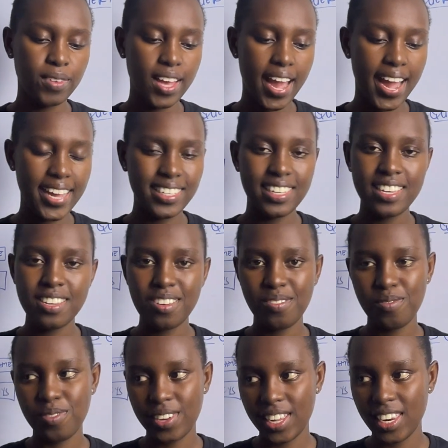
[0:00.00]
I
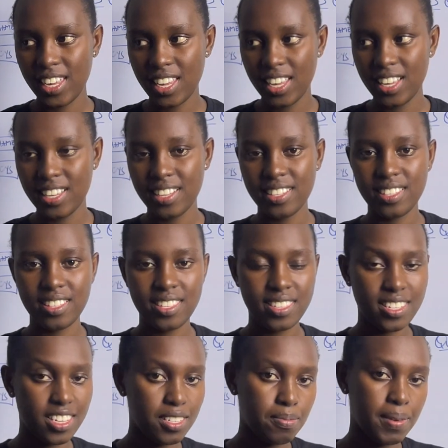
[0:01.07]
didn't really
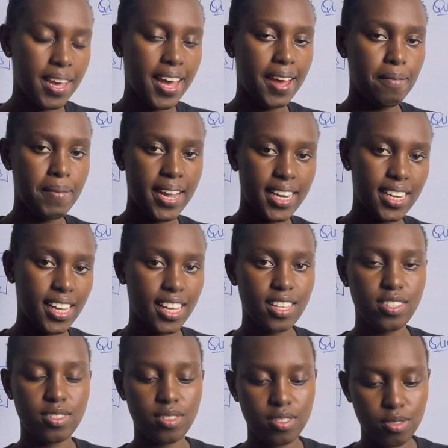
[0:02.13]
sit behind my
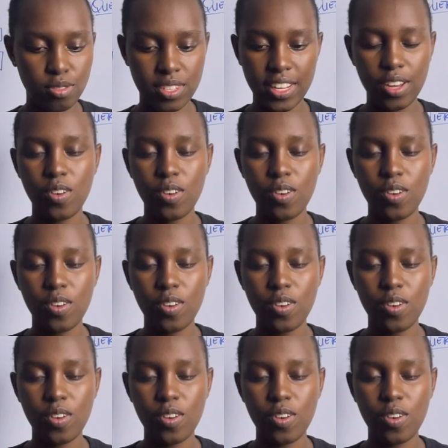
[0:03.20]
desk today,